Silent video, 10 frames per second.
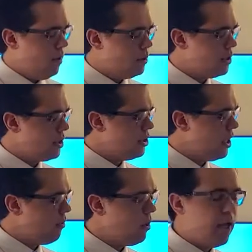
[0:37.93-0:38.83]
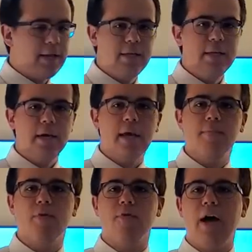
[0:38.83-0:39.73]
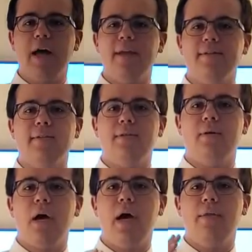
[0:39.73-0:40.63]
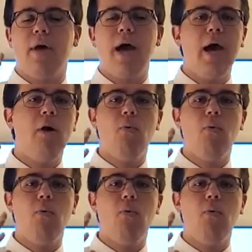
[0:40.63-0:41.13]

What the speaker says: just a general idea. It provides the how,